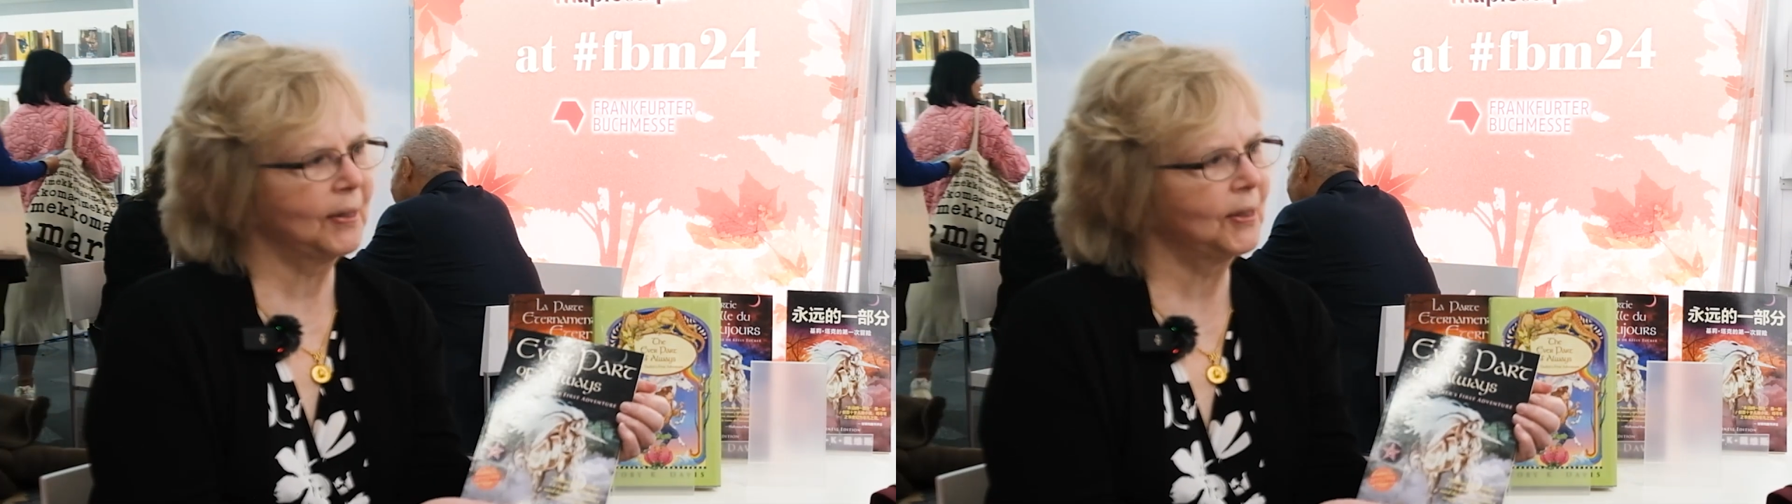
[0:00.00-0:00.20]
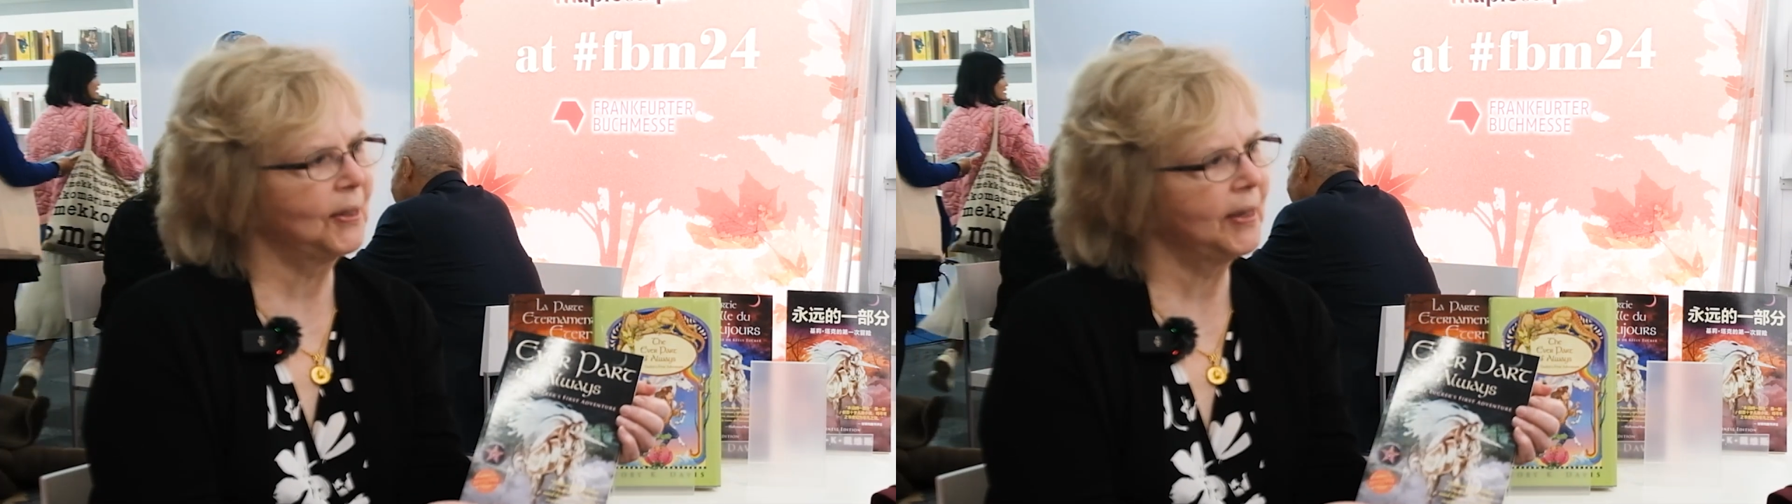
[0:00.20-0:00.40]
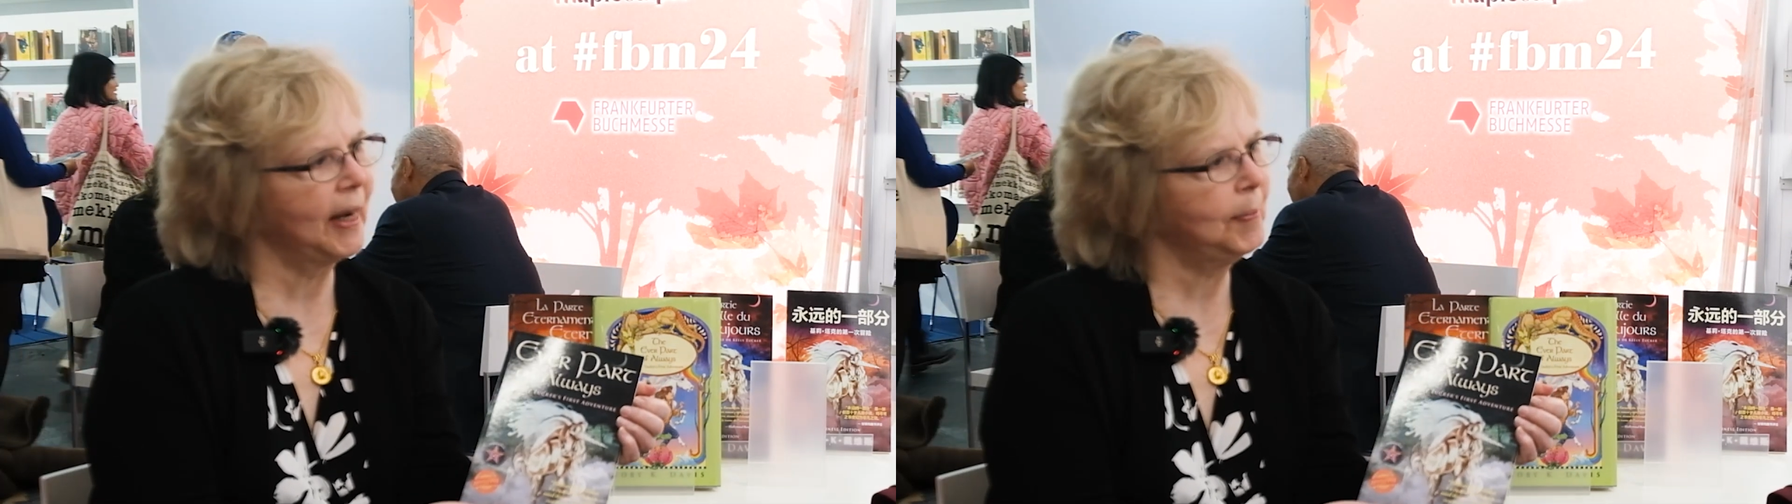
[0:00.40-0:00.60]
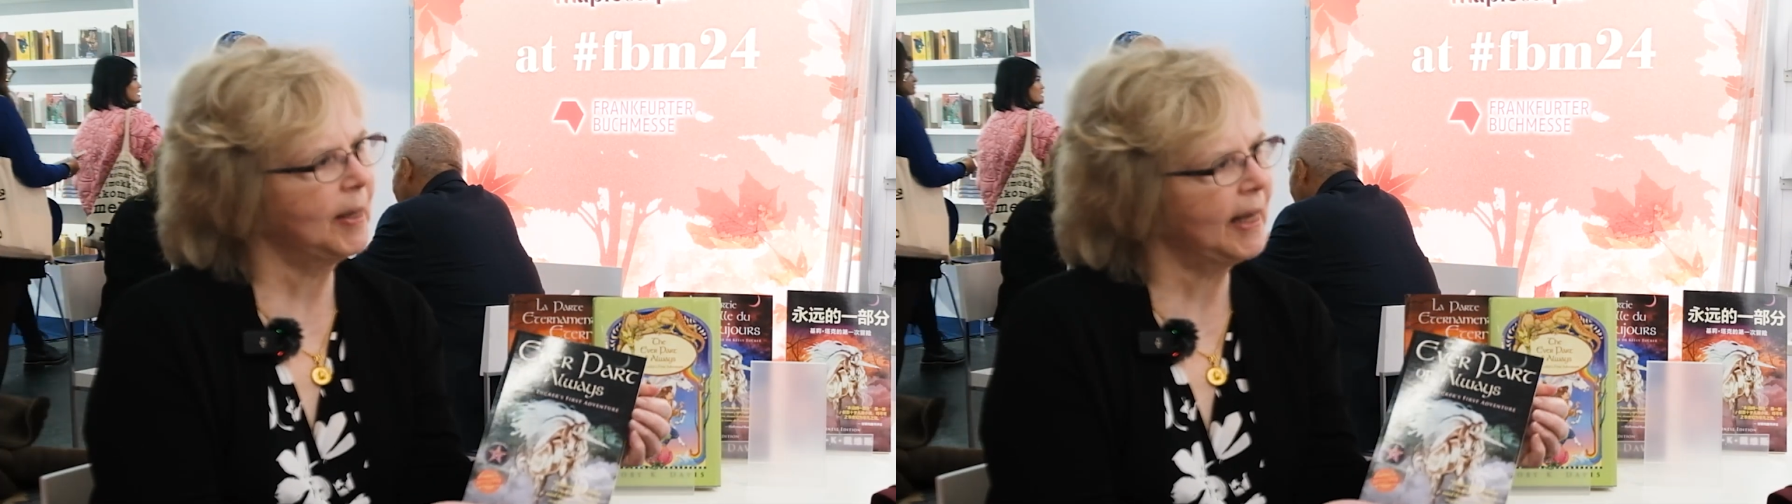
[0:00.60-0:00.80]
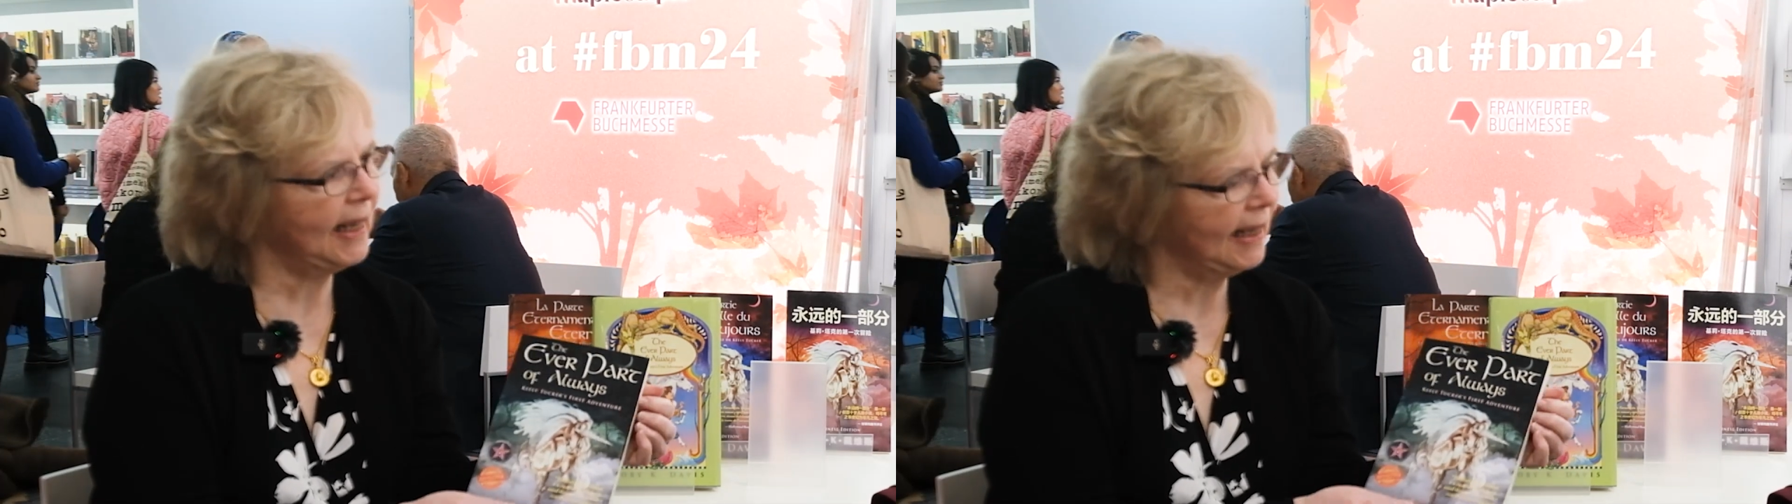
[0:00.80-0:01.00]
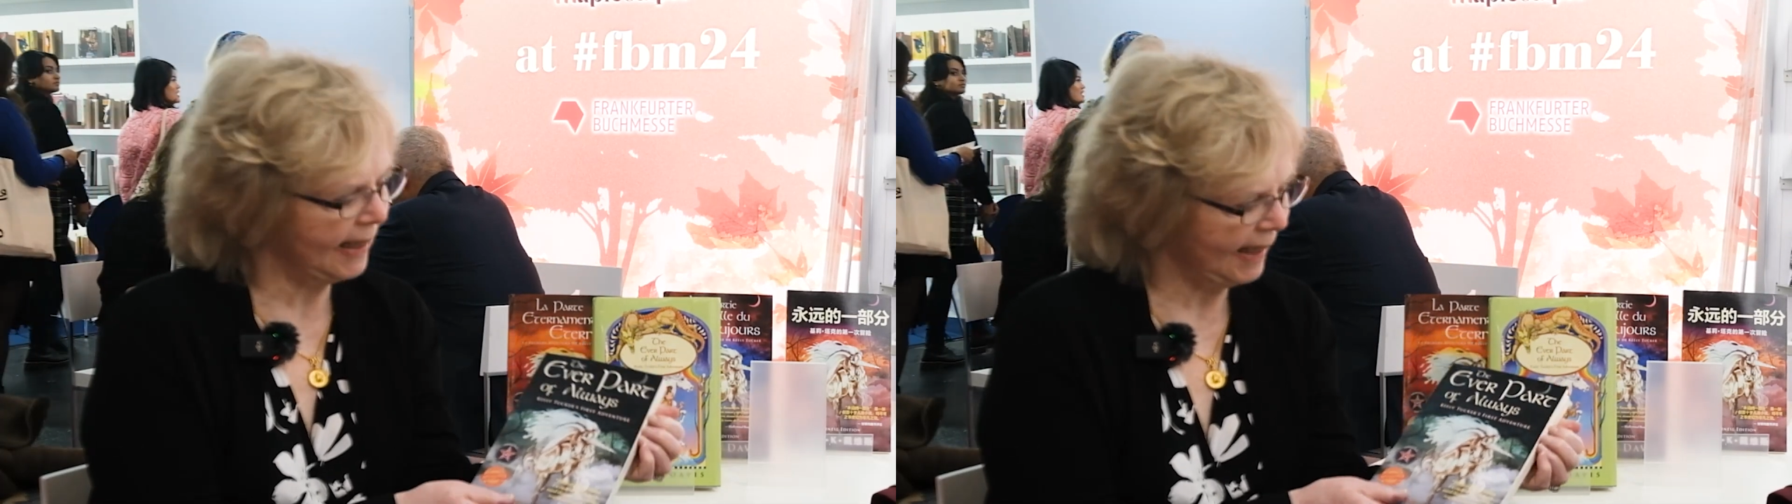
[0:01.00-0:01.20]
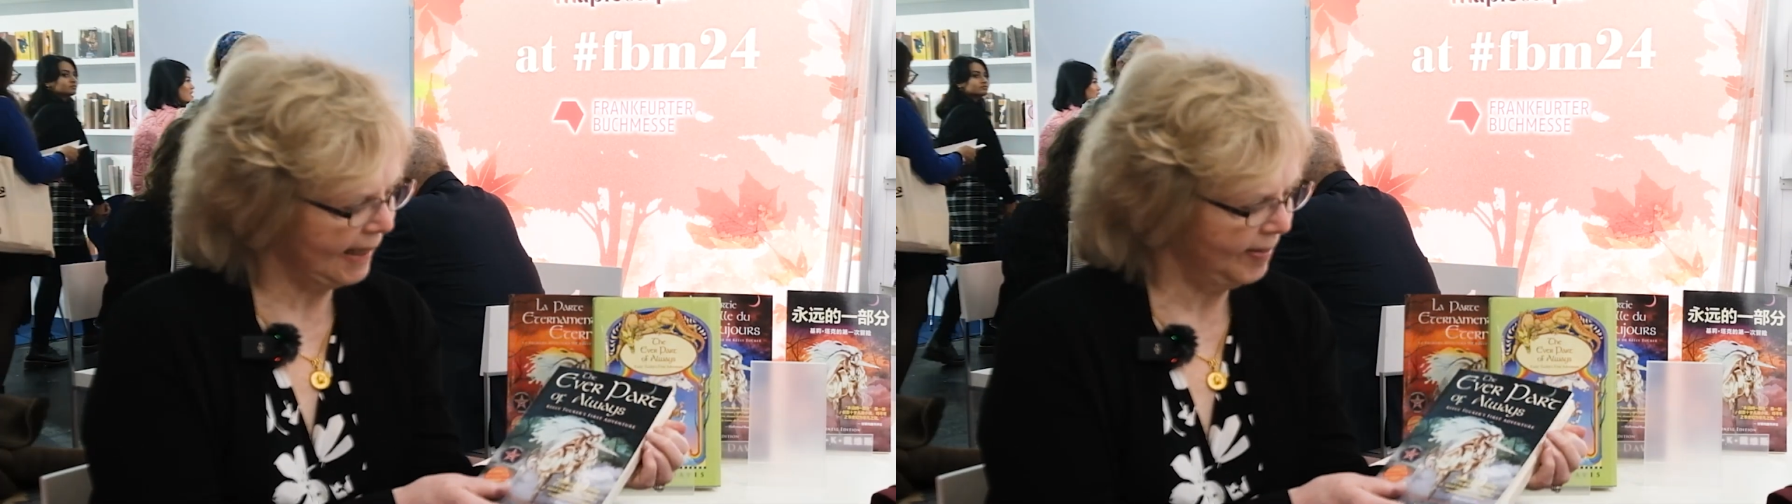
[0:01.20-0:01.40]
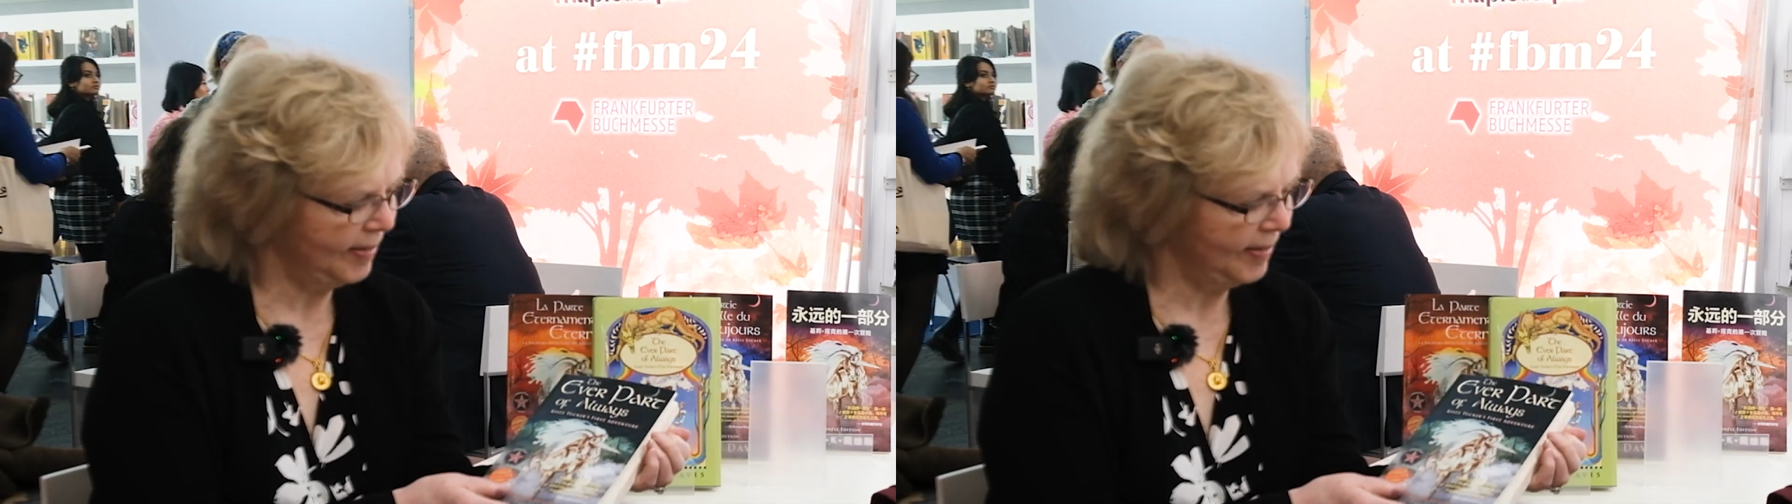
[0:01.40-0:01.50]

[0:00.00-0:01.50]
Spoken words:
girl named Keely.